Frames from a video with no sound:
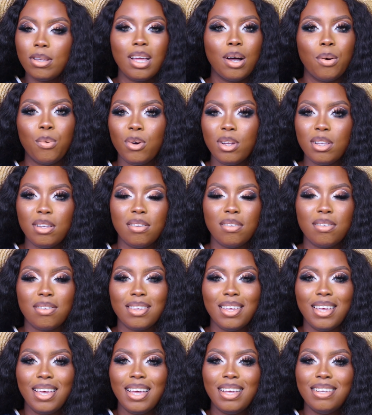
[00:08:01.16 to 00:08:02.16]
but that one is
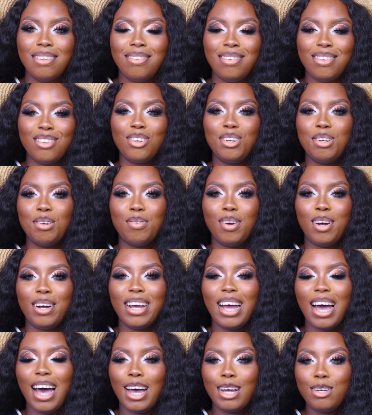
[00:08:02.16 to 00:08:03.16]
sitting on a
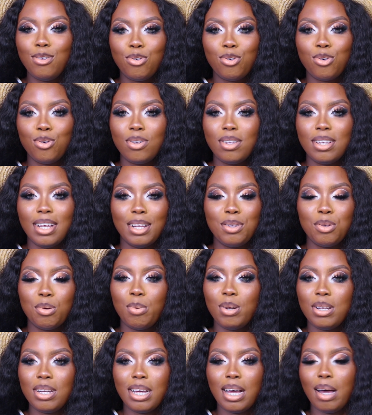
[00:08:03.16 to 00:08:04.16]
very high throne that
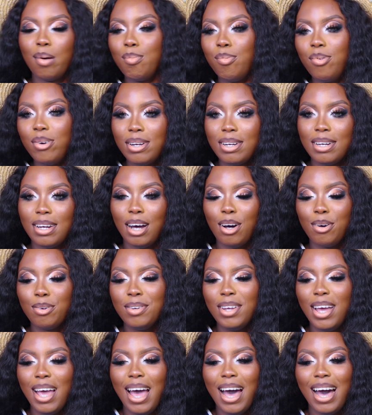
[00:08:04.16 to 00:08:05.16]
nobody can bring
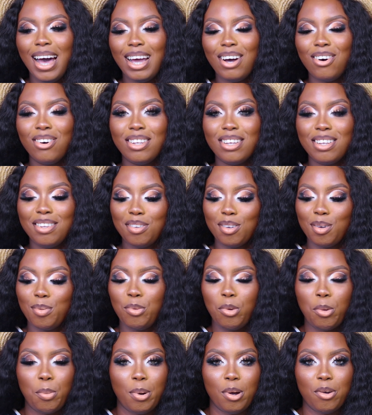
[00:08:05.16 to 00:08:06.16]
down. I ordered
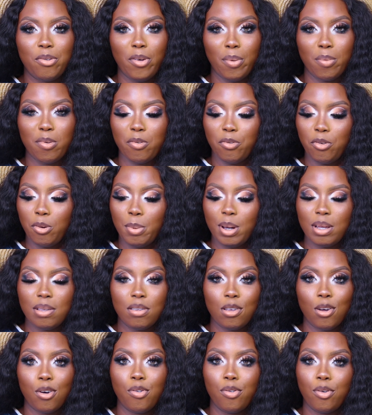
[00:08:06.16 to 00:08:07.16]
some new perfumes for
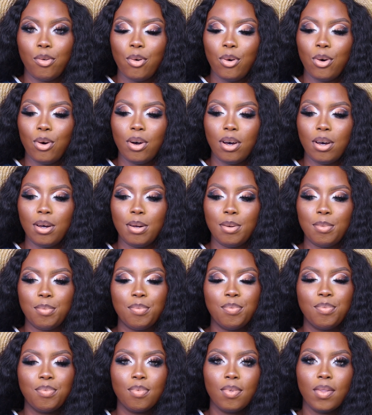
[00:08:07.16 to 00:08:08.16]
myself for
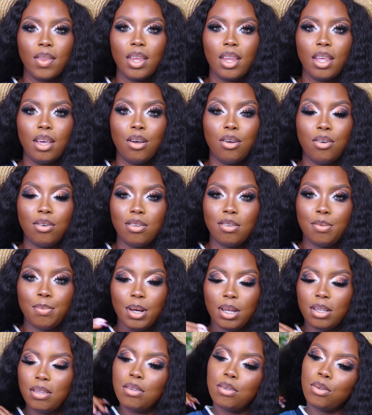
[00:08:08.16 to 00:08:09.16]

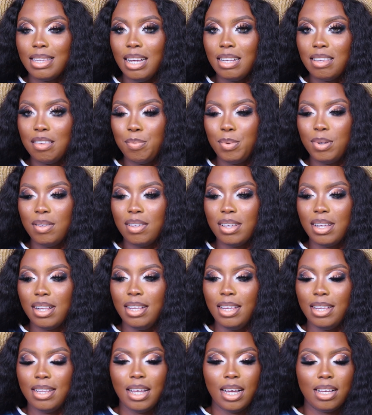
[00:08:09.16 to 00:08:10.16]
Christmas.
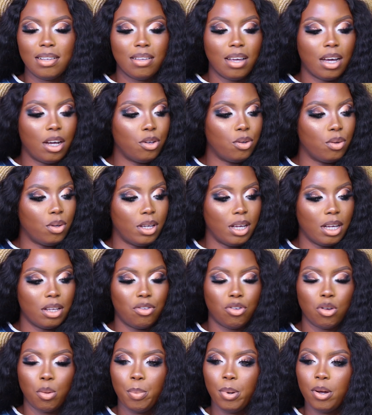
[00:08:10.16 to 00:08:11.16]
That's how you
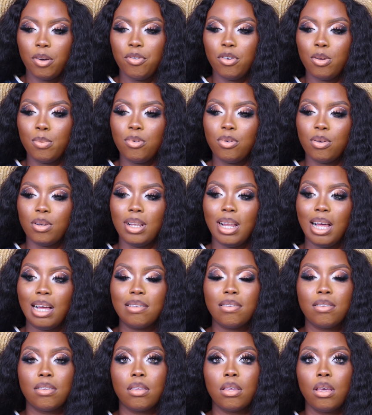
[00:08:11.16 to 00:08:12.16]
get your perfume to
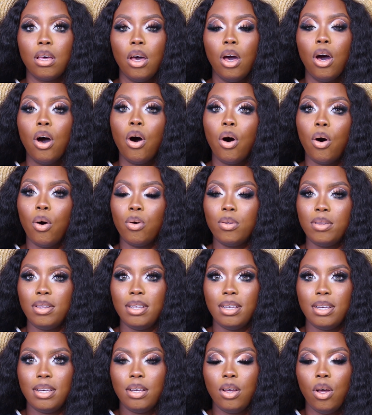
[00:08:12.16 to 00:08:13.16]
last all
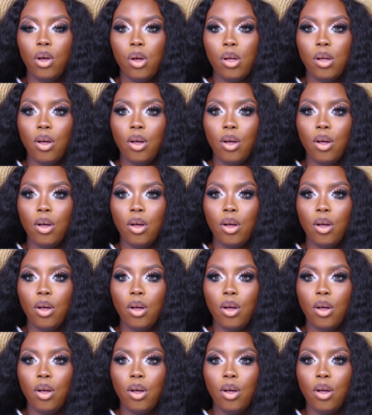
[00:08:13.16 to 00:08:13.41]
day.